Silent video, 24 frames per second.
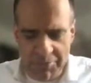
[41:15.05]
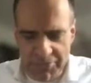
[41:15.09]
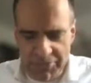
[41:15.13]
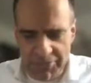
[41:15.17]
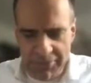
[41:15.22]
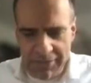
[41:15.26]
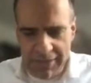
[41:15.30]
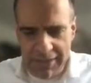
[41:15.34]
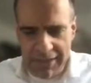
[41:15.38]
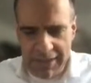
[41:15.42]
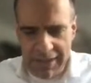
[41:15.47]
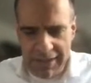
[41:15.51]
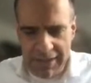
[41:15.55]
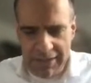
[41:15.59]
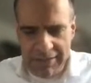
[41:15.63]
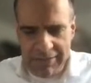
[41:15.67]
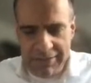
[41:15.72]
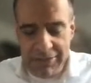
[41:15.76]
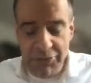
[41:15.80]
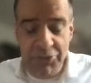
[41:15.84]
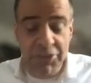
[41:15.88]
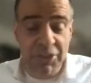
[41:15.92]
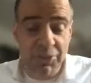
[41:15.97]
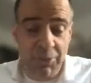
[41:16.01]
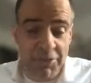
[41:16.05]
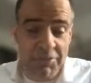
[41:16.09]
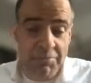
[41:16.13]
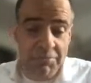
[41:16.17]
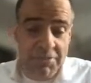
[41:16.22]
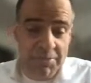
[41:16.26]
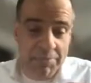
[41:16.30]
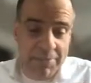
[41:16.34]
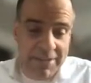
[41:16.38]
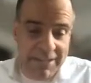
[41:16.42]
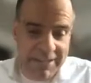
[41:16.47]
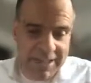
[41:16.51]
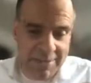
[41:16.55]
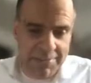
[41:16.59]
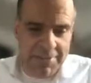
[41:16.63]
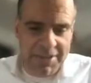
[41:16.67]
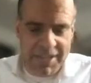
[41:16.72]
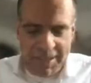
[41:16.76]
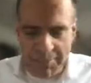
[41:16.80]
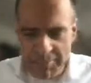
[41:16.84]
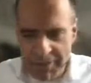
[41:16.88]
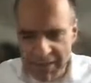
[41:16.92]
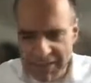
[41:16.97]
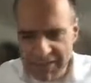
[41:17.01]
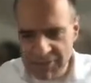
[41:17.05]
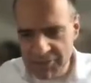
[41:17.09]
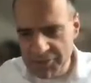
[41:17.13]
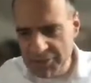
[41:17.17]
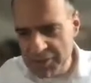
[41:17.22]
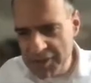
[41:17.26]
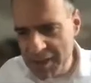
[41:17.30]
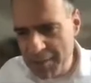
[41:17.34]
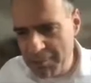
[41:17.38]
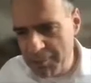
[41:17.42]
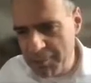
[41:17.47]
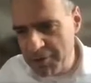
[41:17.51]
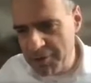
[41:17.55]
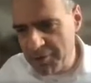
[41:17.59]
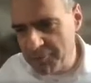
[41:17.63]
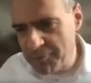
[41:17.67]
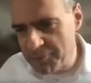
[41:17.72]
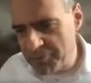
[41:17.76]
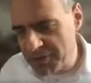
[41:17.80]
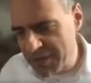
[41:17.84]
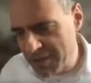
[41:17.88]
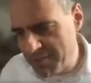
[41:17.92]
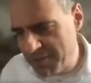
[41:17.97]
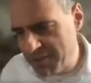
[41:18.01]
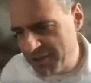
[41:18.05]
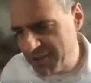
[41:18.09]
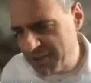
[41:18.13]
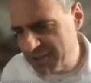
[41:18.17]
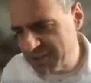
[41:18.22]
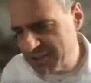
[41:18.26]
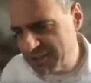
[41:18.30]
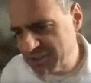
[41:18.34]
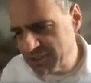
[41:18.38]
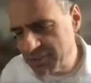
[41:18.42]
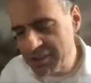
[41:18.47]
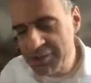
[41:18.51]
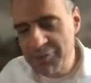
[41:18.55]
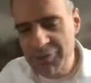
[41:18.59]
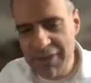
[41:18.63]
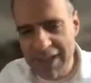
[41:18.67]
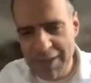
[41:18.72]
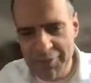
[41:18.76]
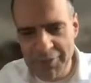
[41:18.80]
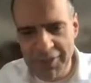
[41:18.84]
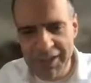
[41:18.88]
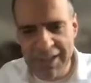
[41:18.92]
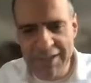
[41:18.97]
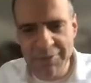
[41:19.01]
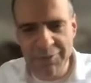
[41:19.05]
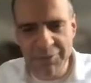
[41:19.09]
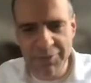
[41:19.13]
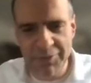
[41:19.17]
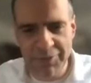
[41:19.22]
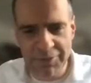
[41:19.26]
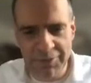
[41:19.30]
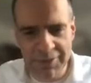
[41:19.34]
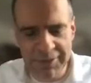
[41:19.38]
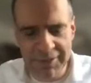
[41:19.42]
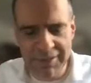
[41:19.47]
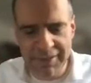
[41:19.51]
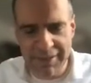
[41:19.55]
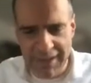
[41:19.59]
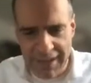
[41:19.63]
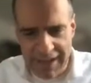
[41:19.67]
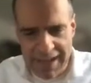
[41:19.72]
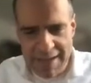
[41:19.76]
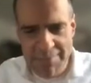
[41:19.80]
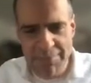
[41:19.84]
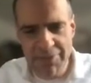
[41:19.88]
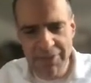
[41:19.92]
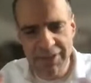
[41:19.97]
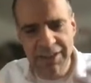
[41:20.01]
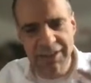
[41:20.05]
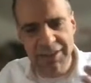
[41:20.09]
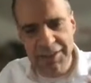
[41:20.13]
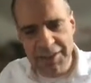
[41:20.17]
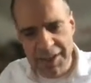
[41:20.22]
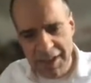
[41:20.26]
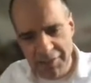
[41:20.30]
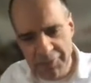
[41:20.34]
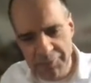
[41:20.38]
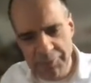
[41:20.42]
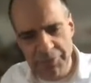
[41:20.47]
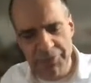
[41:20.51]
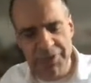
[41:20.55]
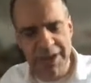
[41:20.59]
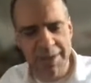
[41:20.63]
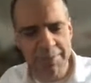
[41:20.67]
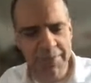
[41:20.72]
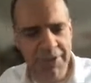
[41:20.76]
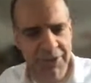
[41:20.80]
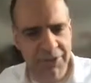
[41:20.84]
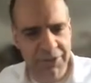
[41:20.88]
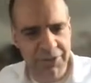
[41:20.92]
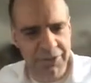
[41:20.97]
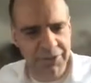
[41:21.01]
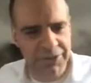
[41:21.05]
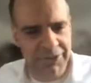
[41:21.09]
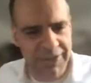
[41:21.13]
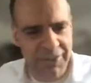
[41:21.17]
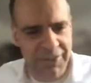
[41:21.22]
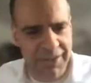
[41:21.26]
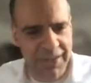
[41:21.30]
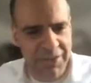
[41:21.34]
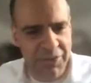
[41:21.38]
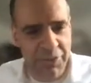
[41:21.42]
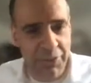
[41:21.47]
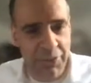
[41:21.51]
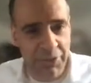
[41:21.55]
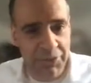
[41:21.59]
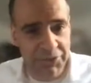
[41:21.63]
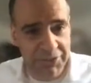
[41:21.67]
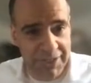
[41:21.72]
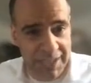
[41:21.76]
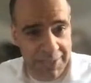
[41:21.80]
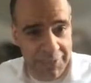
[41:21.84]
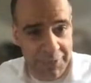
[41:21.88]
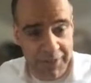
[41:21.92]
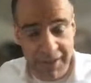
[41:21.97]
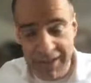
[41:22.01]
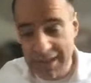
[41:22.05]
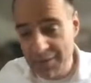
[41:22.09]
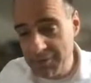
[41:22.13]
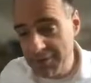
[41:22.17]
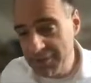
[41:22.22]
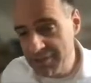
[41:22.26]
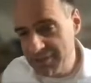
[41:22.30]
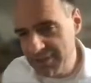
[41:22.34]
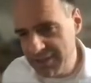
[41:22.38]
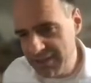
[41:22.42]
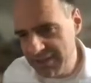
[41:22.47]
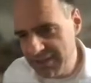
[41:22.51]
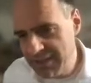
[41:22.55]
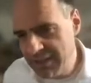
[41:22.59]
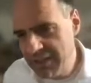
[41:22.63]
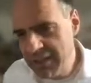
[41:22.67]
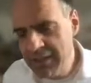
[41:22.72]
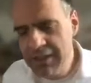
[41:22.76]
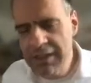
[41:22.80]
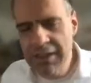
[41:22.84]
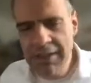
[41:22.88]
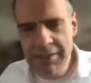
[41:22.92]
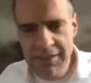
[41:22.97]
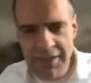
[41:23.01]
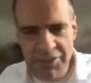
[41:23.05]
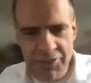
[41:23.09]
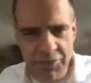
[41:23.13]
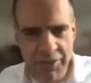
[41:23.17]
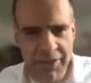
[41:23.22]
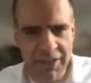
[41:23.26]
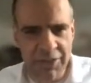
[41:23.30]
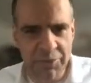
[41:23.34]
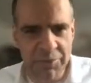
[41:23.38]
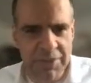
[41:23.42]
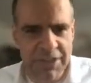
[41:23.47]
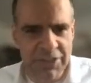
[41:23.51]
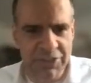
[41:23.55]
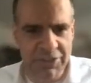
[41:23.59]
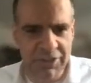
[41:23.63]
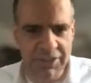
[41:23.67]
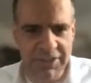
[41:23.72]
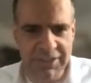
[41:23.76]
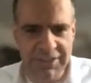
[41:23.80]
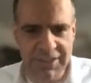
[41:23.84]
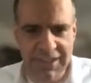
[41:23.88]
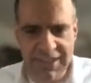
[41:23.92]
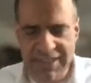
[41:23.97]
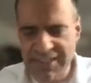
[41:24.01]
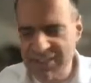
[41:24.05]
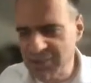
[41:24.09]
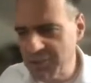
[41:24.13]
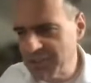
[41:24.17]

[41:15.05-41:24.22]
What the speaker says: So the quantum speed limit depends on the number of parameters. So if you have a given time, you need enough parameters, and then you also have a guarantee that you can reach all states.